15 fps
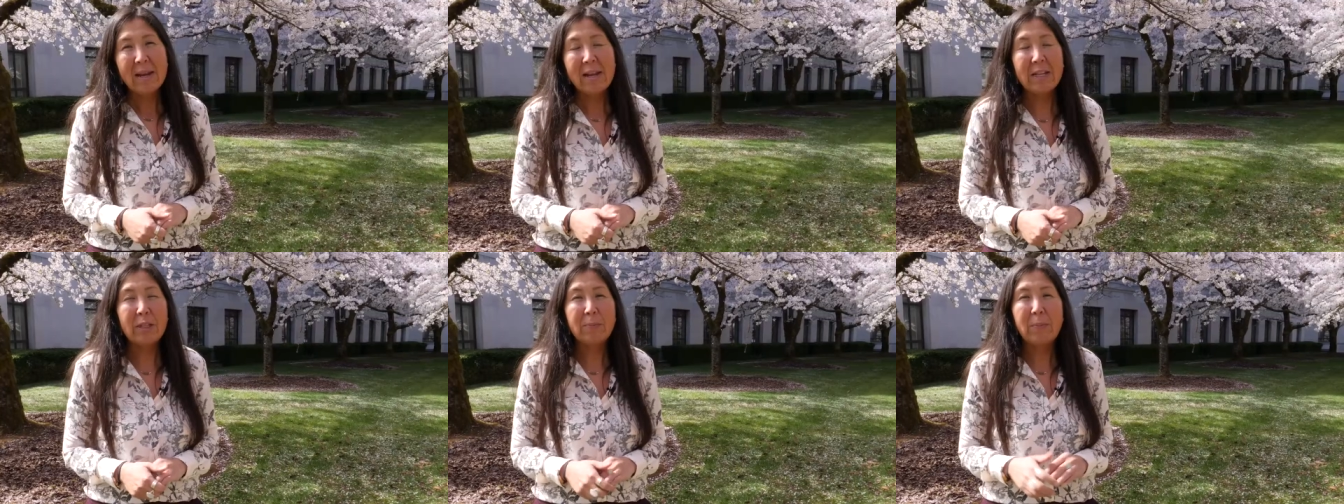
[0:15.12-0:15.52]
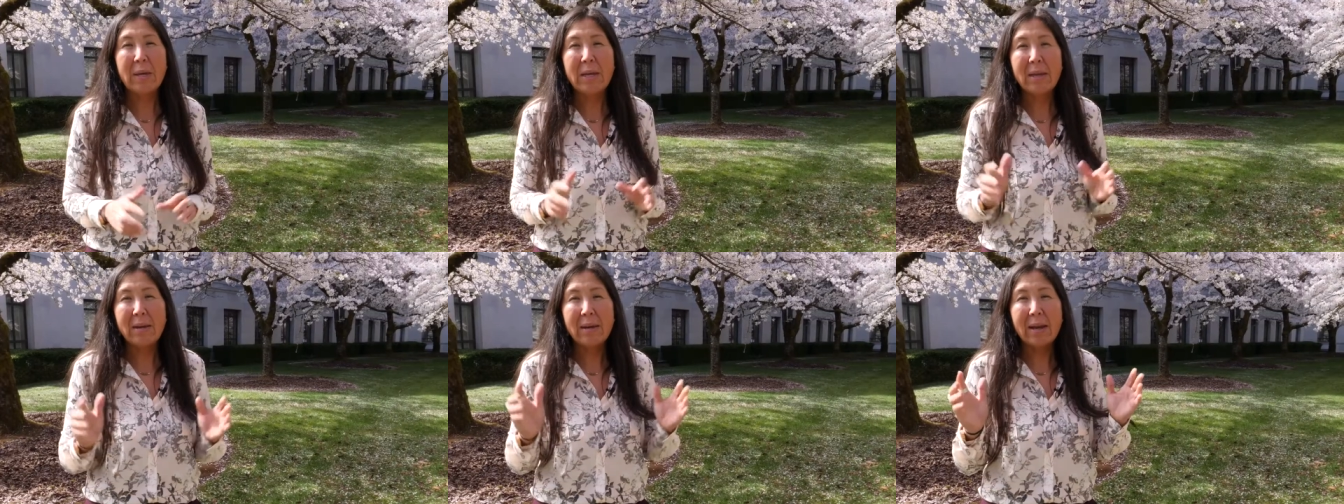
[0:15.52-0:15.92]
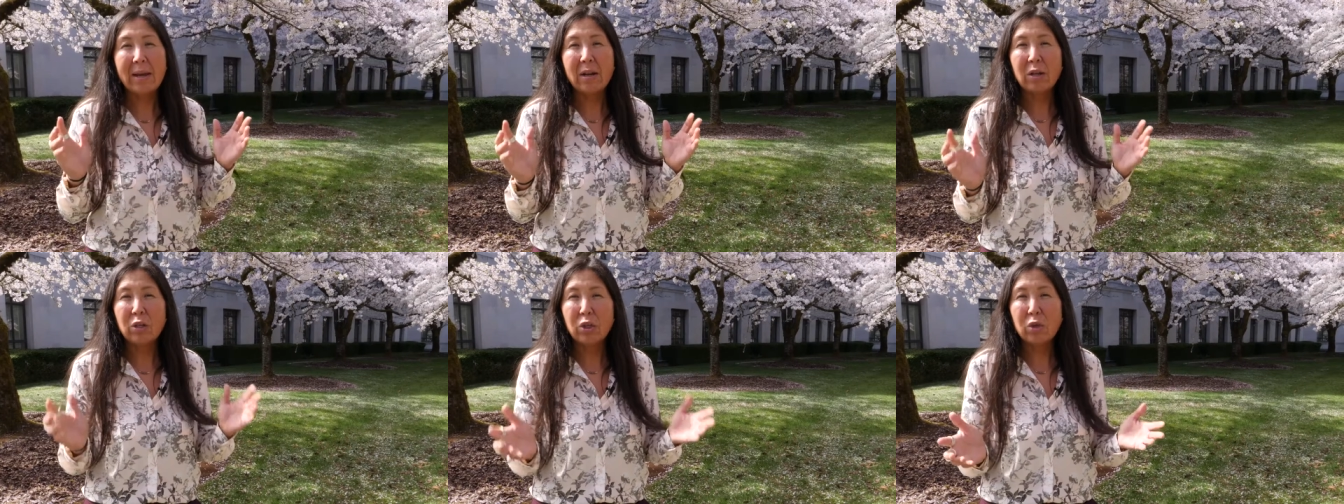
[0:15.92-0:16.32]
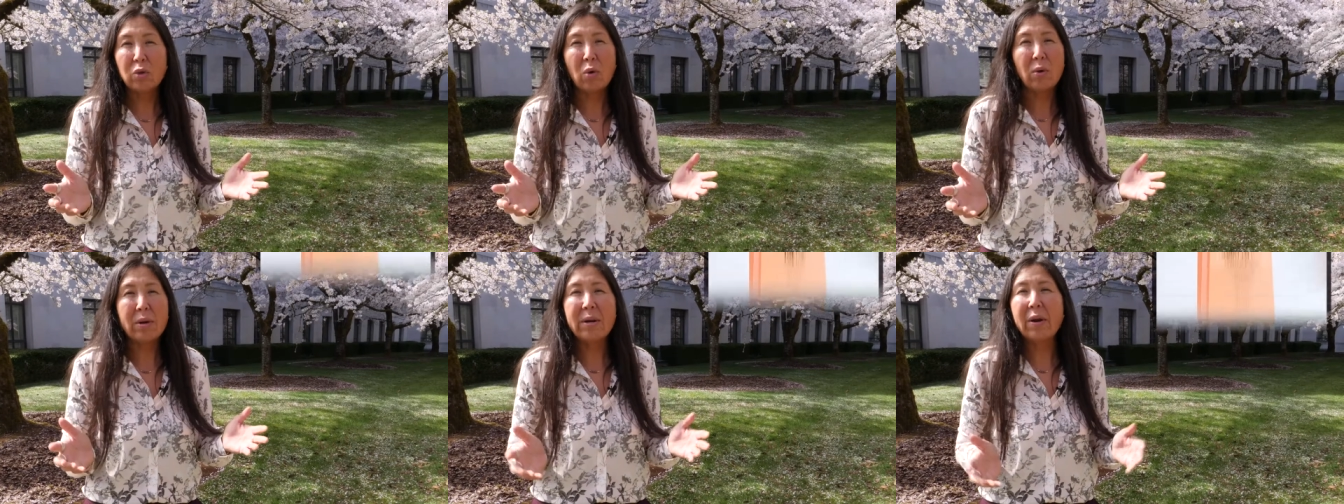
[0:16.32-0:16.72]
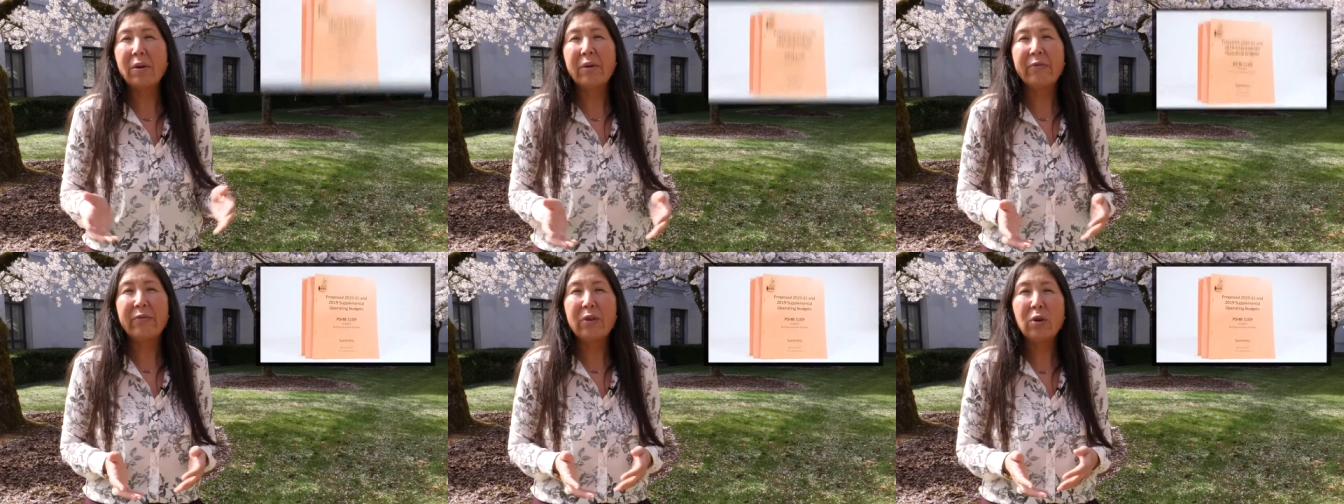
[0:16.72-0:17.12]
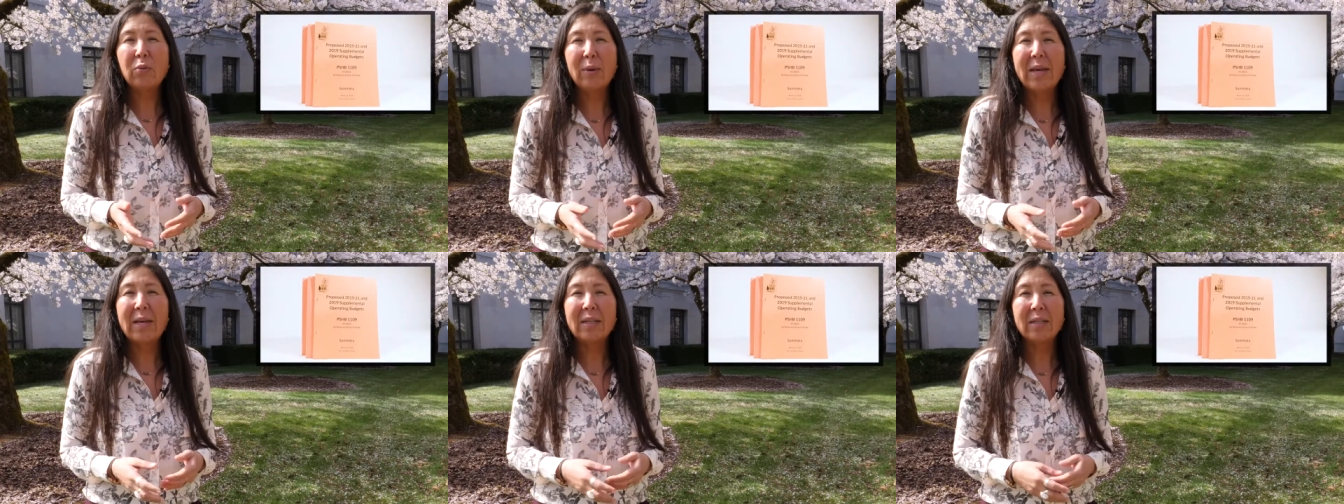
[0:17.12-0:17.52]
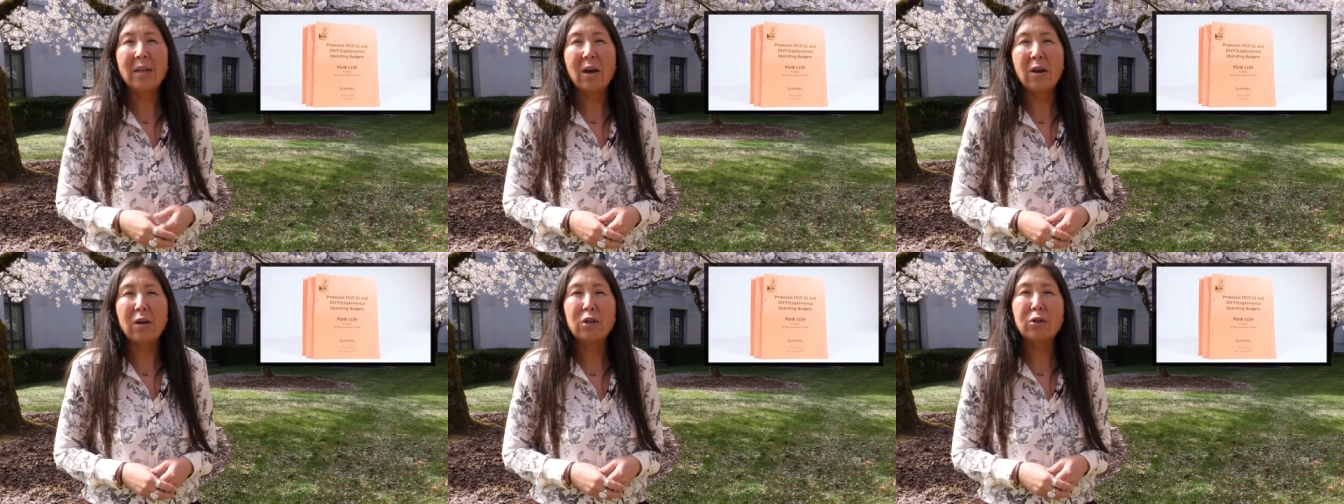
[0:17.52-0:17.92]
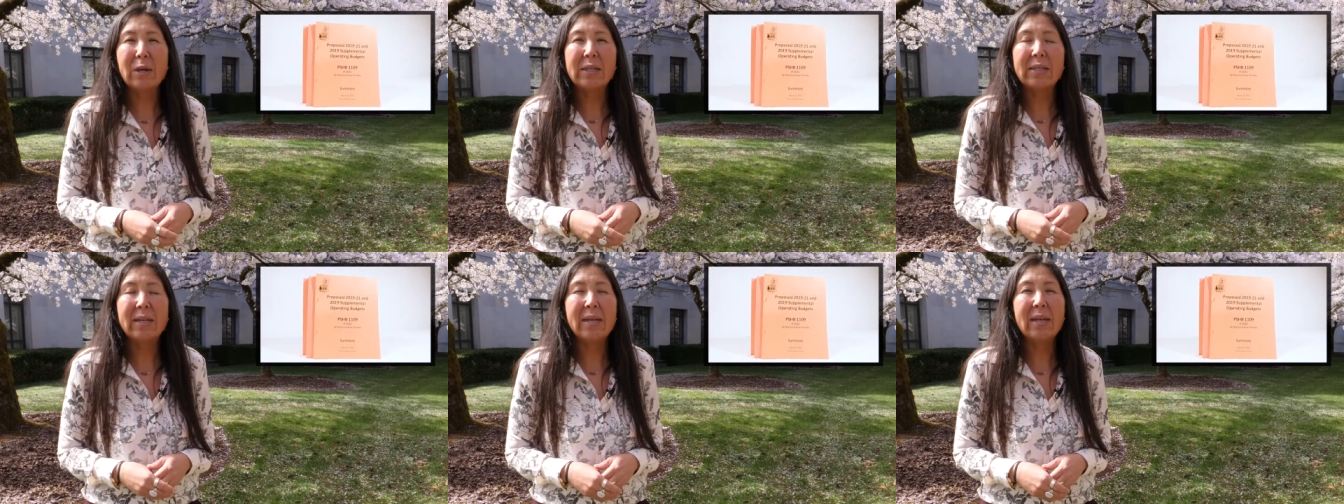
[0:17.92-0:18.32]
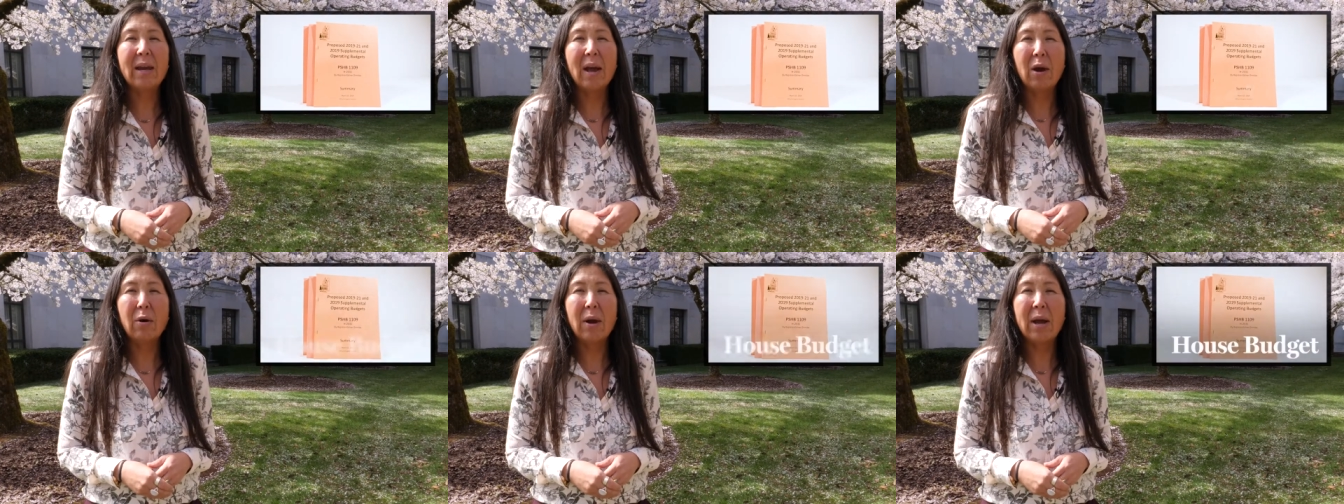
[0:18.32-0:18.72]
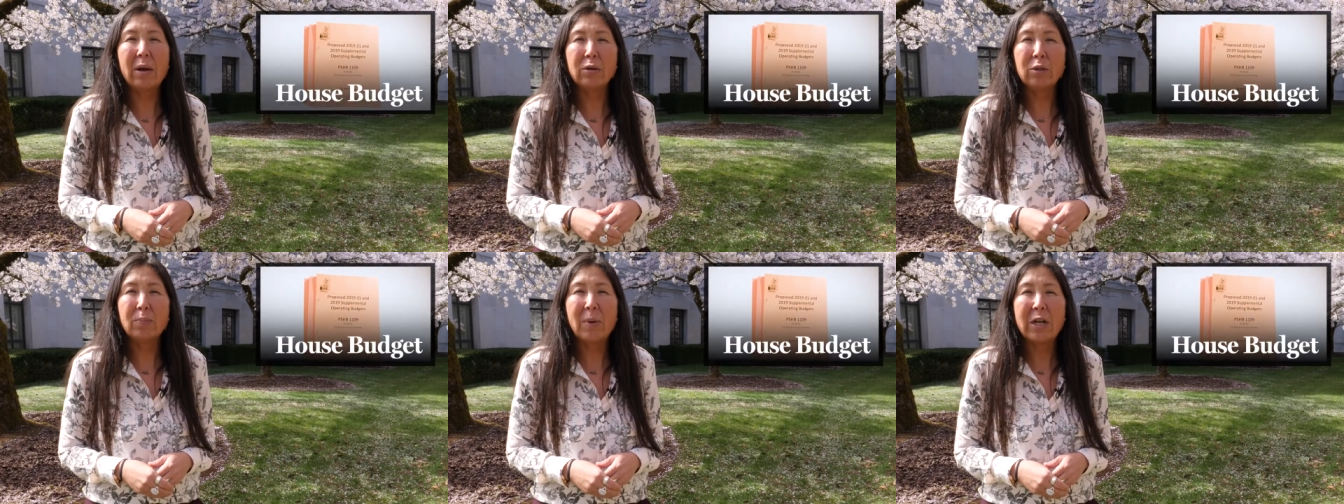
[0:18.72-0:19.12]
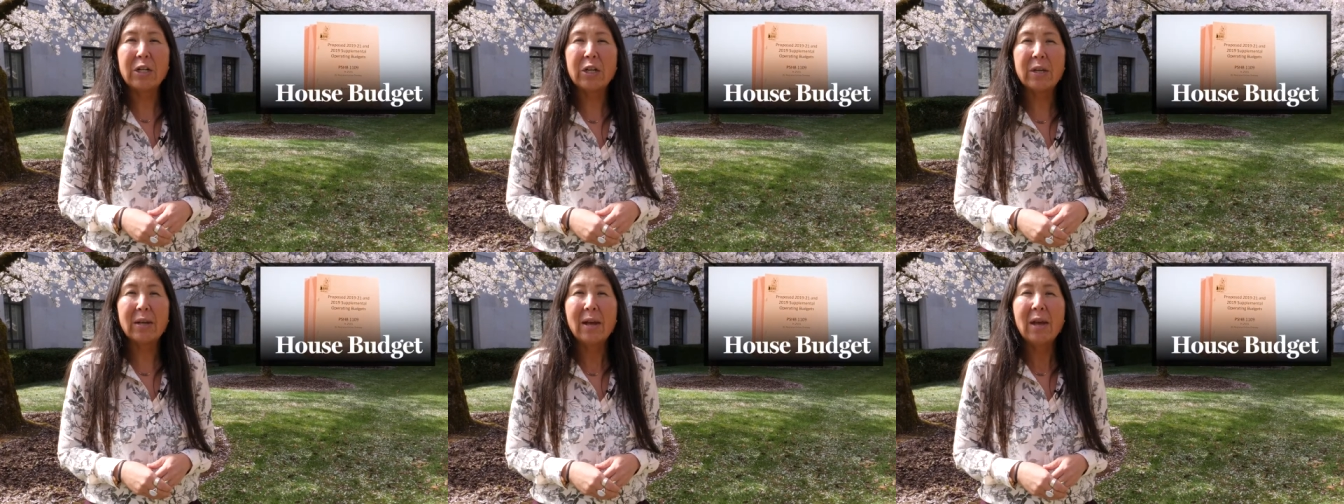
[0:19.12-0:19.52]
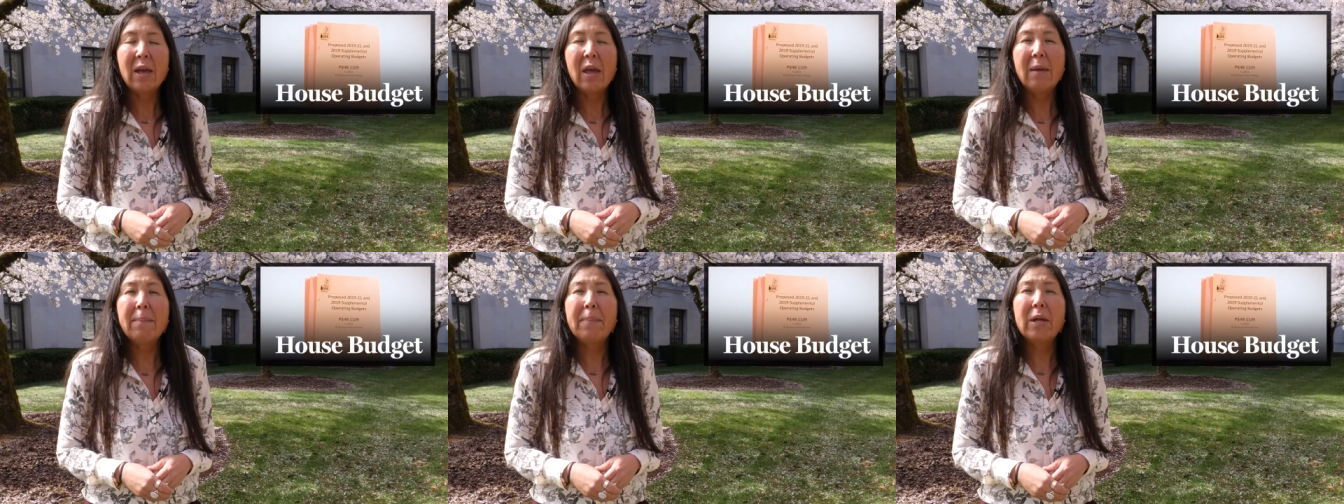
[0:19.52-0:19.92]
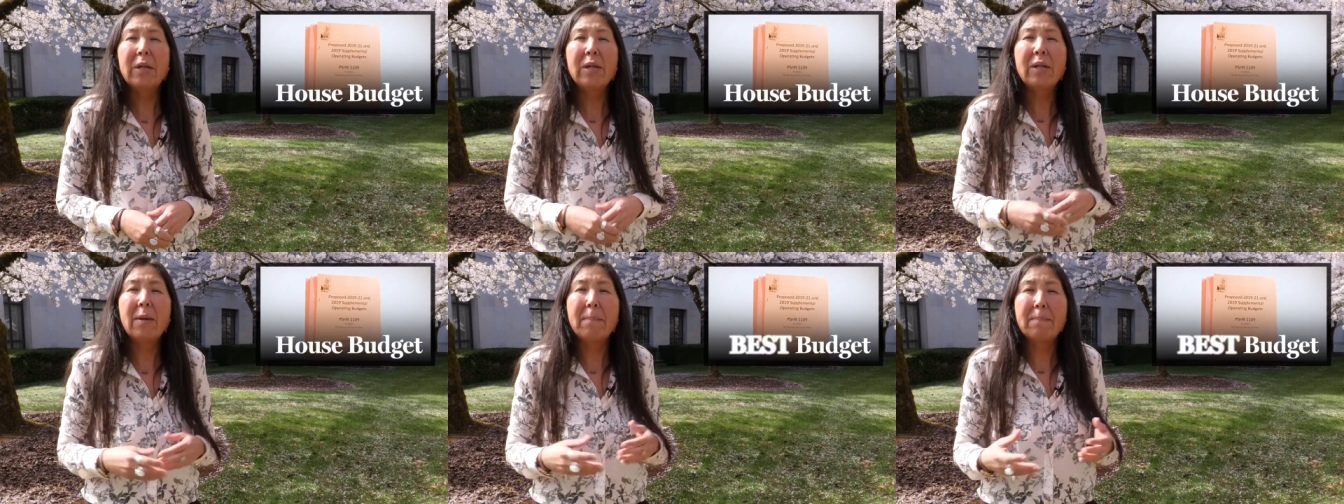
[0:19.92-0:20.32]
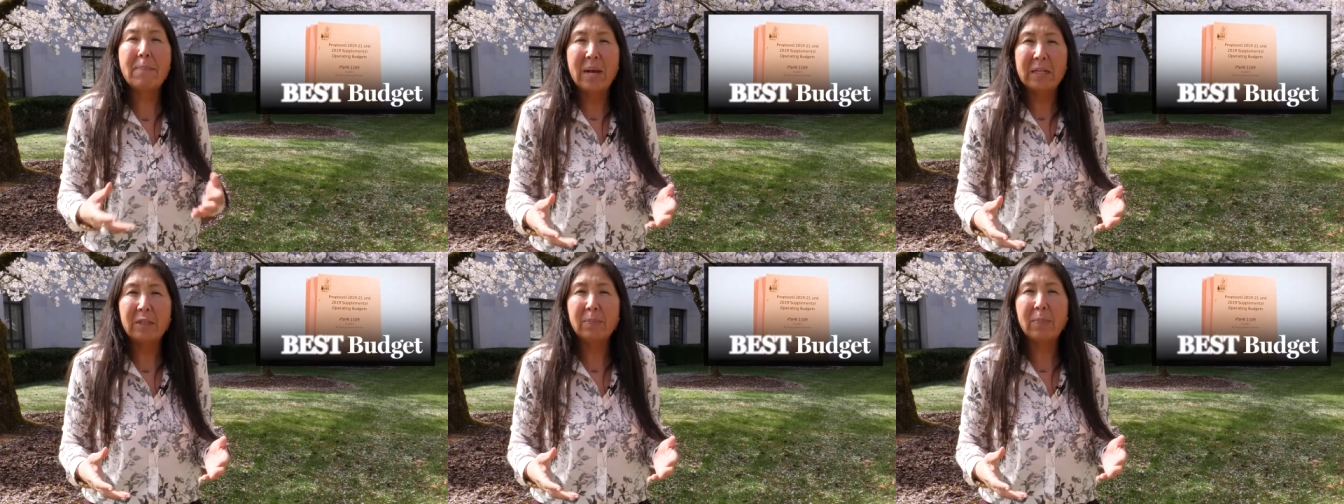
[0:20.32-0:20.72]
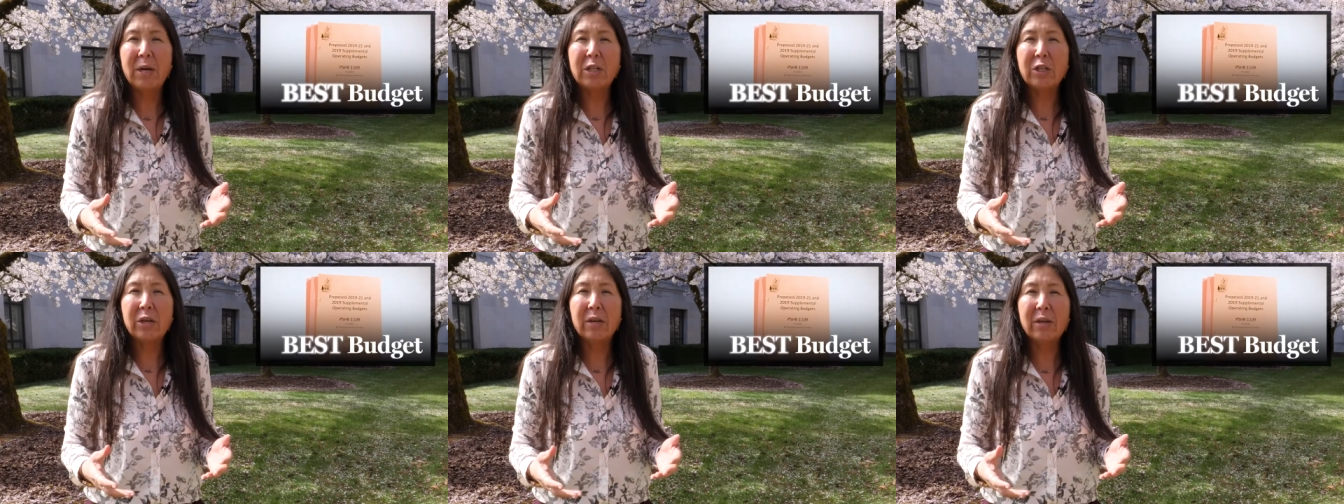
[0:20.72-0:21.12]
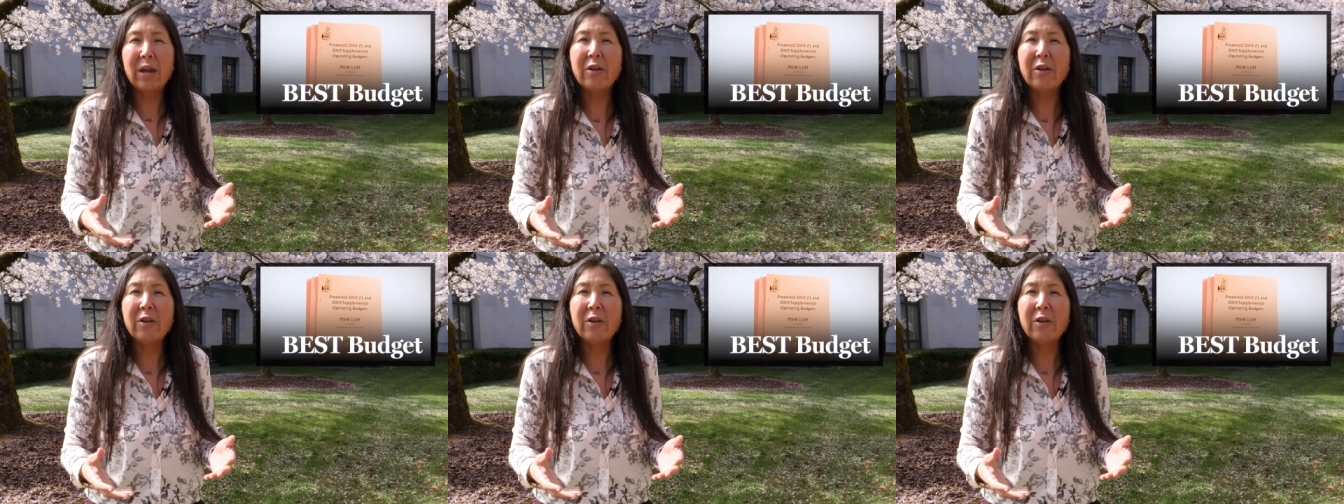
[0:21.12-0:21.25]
It's been an extraordinary few weeks on addressing our house budget and building the best budget,